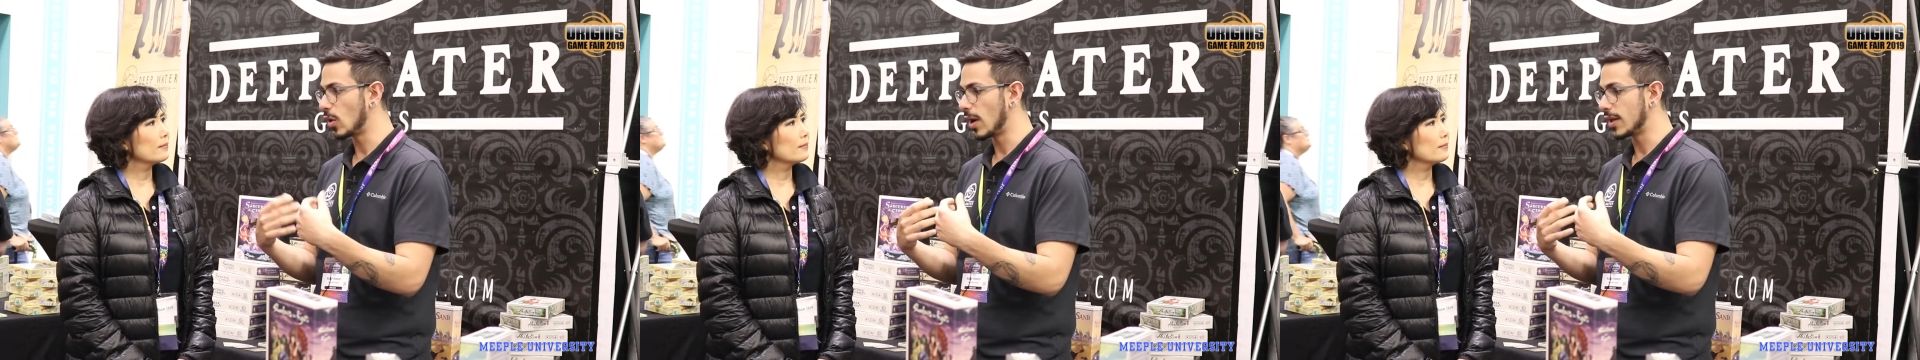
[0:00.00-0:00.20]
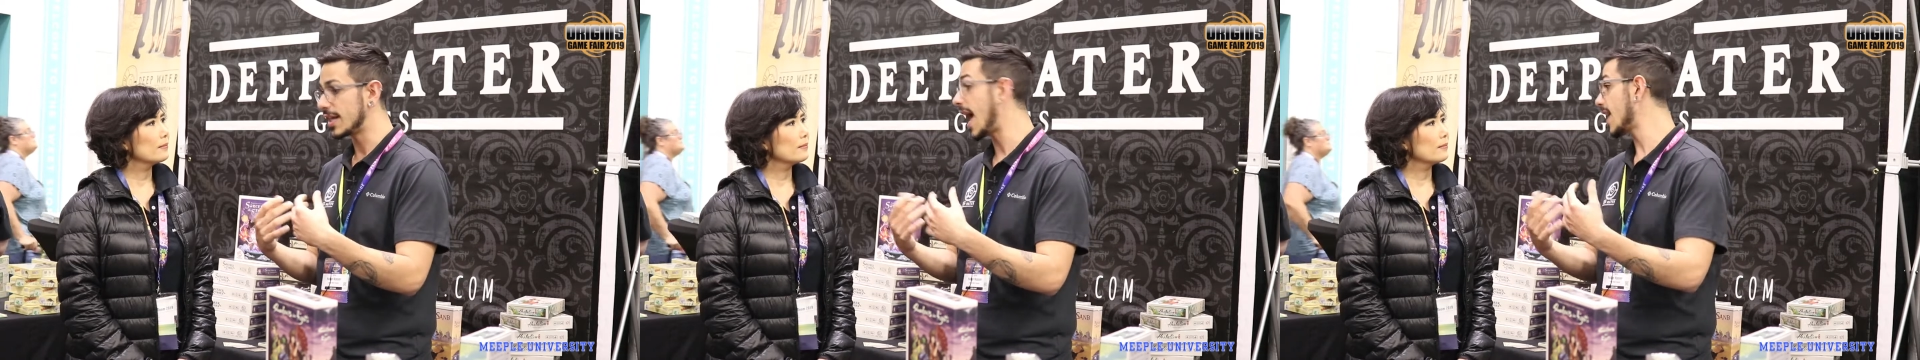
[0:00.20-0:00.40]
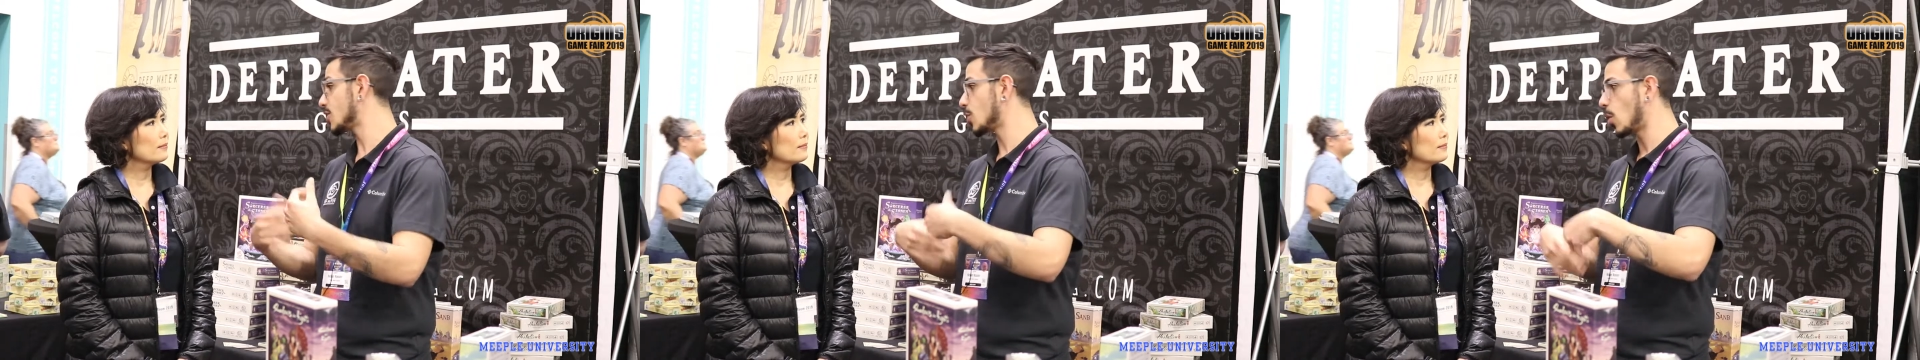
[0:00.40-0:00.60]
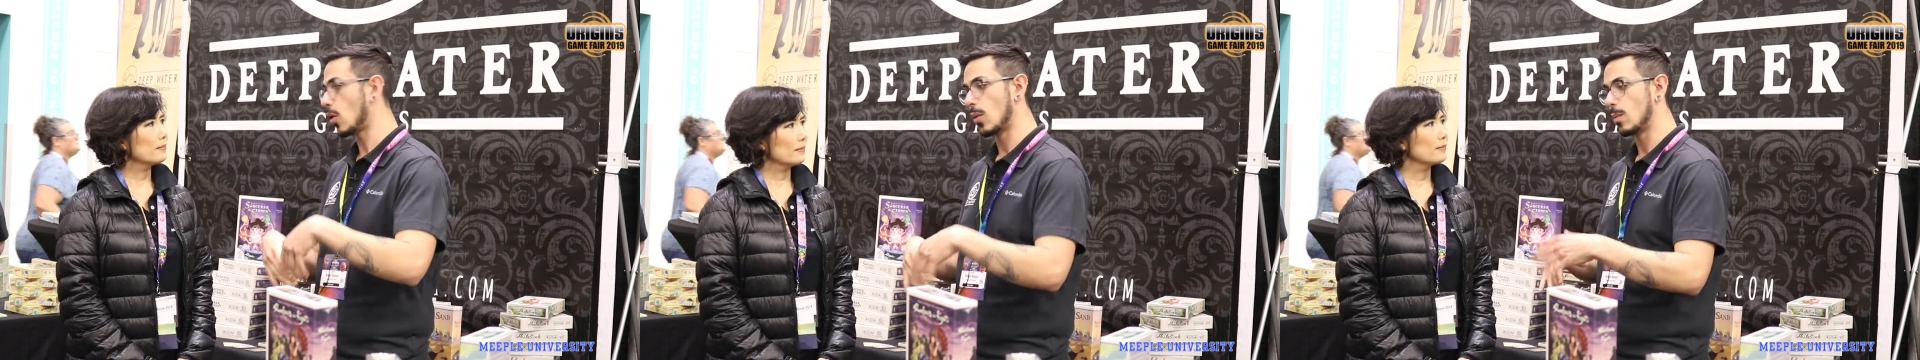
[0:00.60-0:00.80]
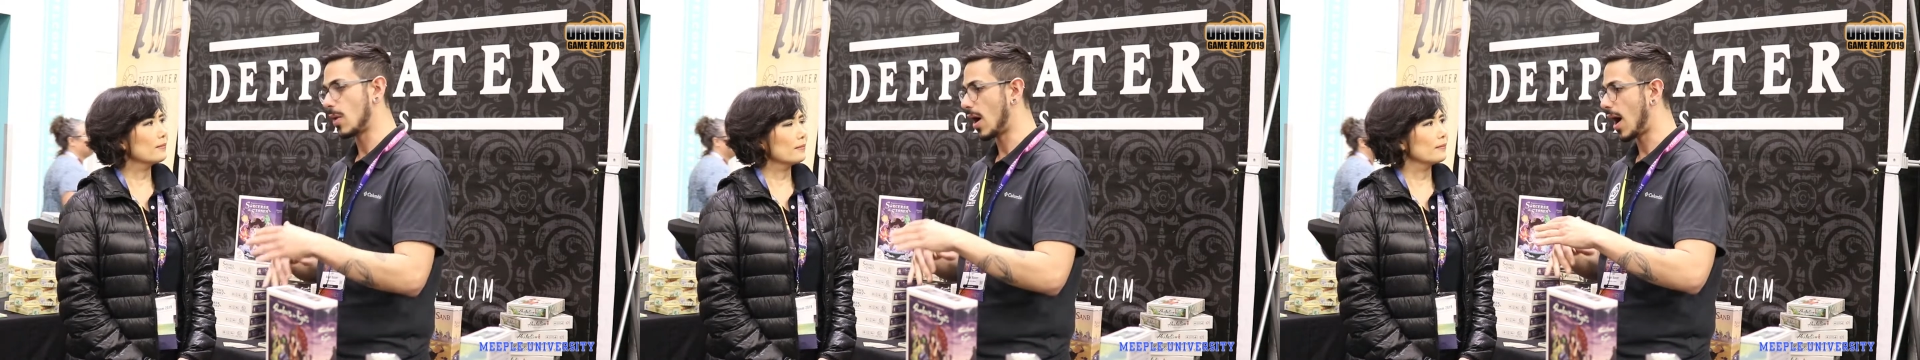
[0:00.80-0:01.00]
Speaker 1: yeah, so
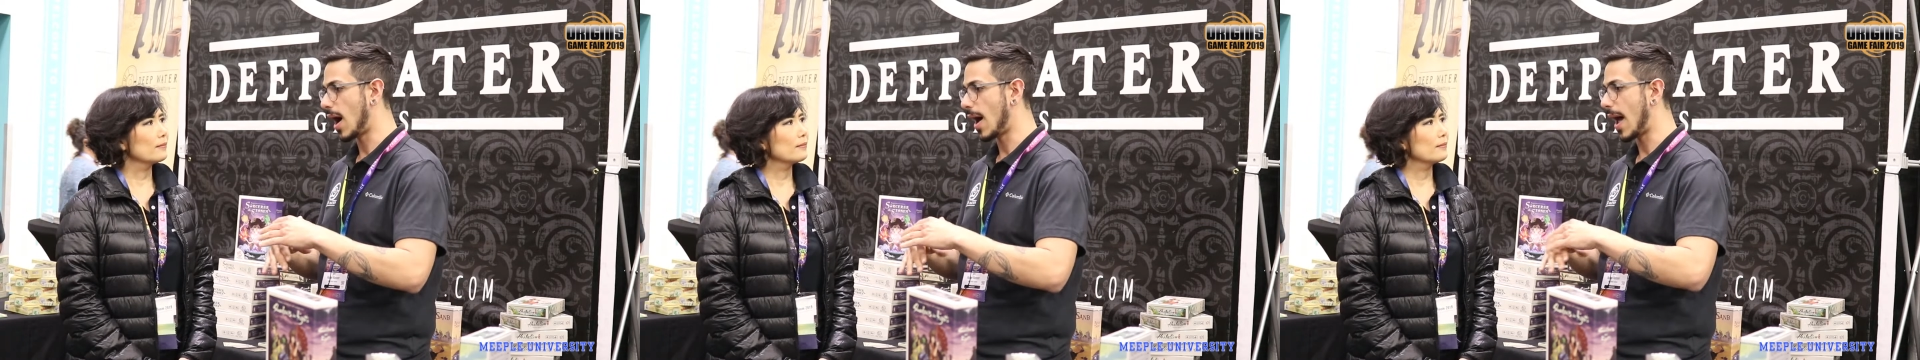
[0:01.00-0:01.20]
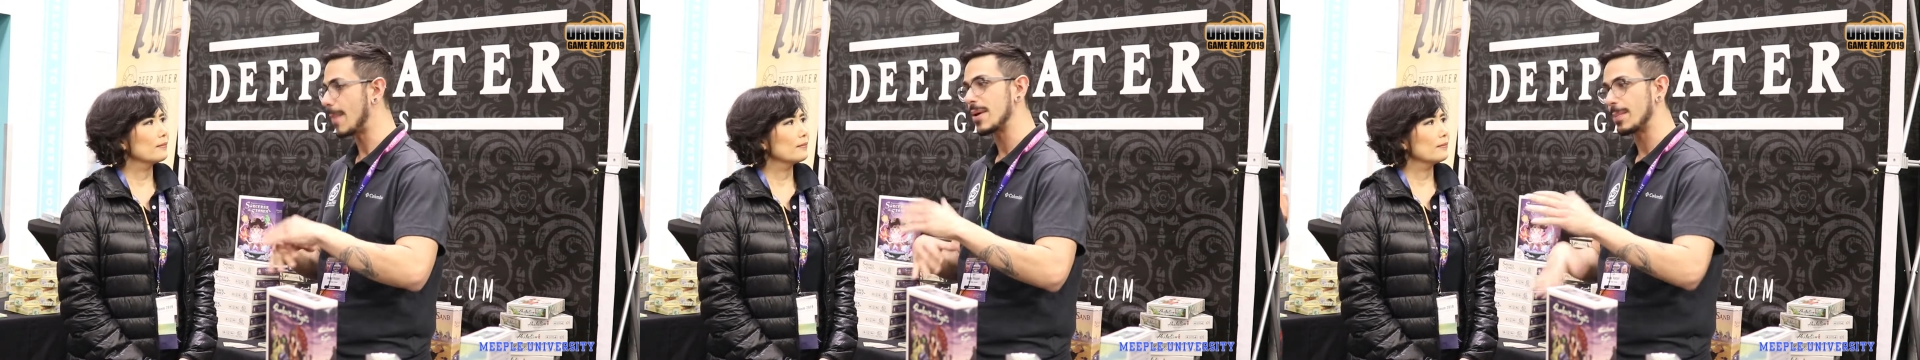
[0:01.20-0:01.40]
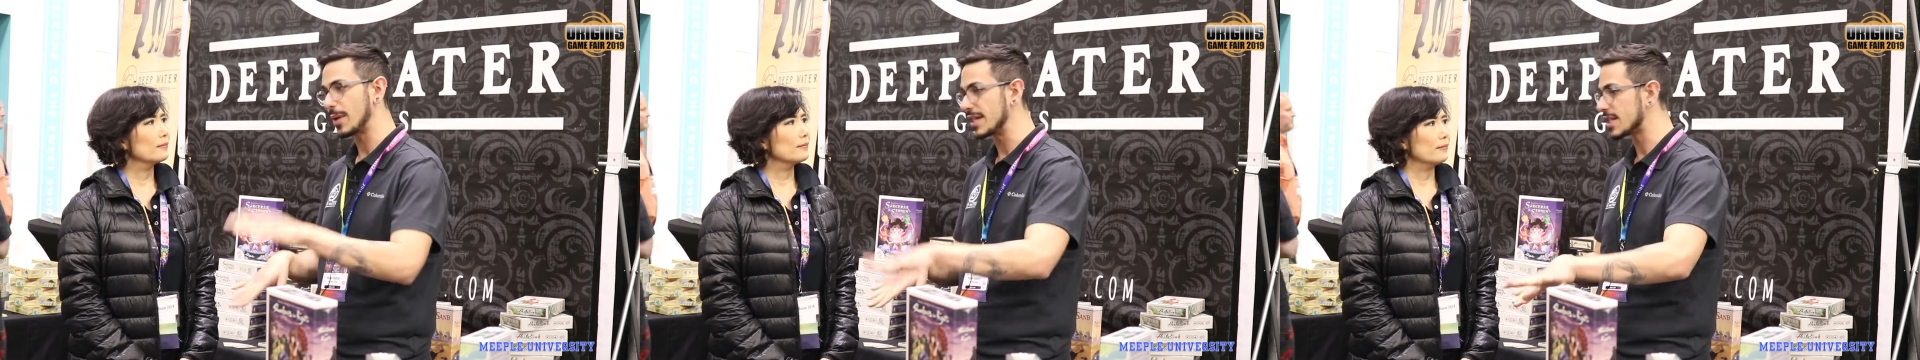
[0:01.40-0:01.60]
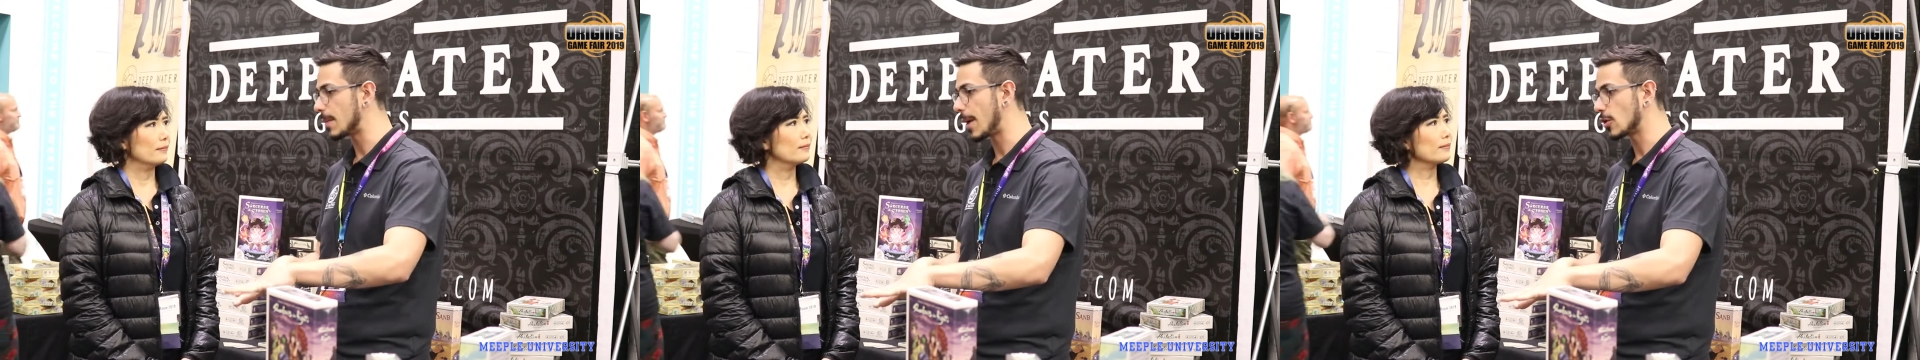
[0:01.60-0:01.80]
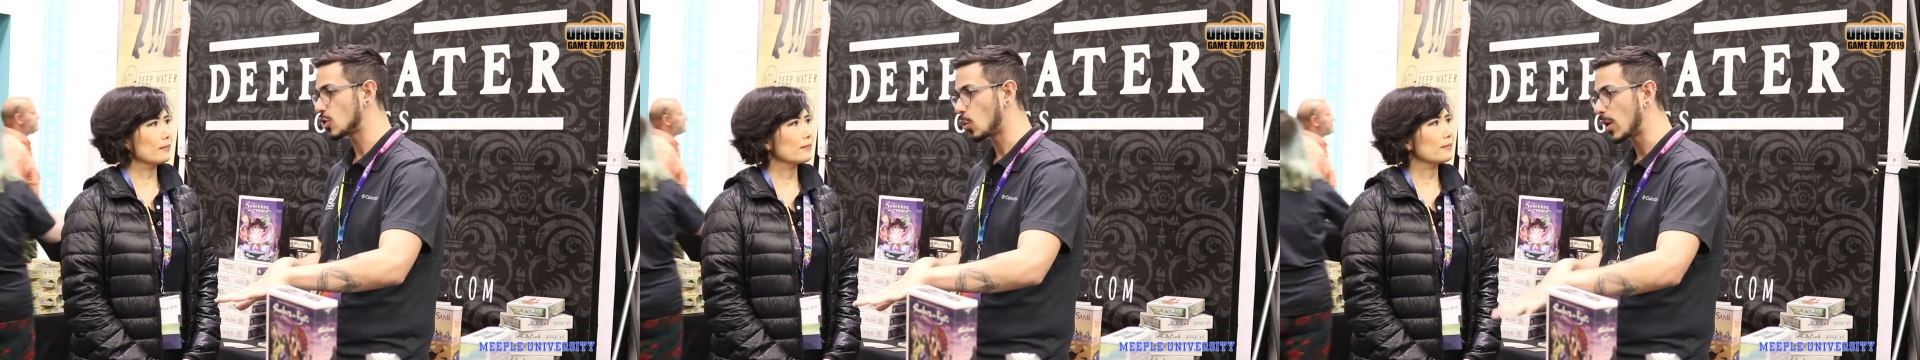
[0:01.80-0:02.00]
uh, I mean, it plays in
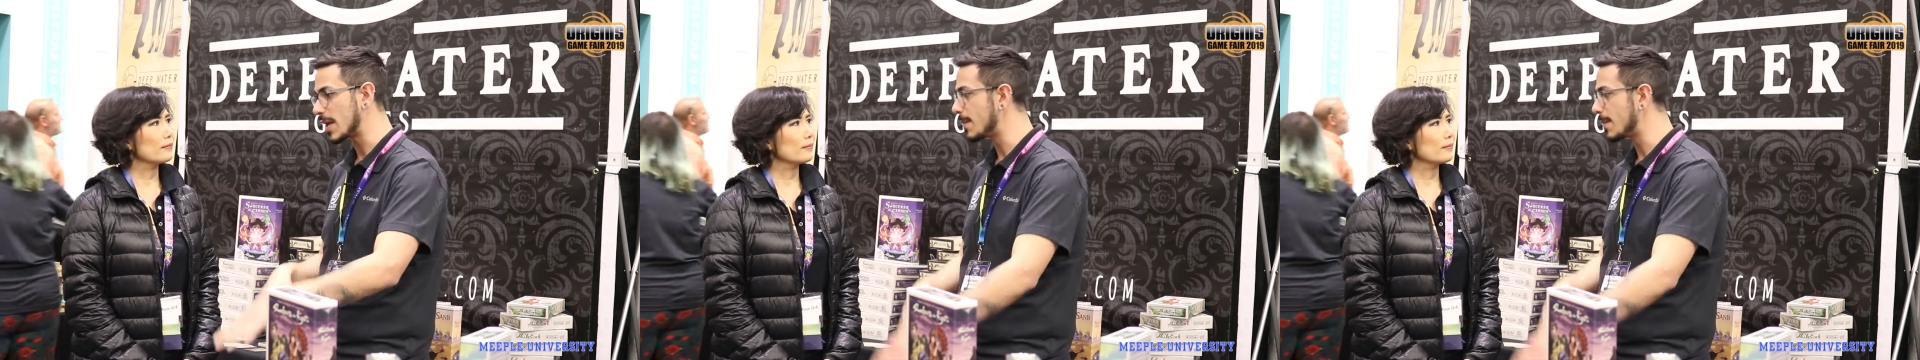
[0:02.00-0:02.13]
about 20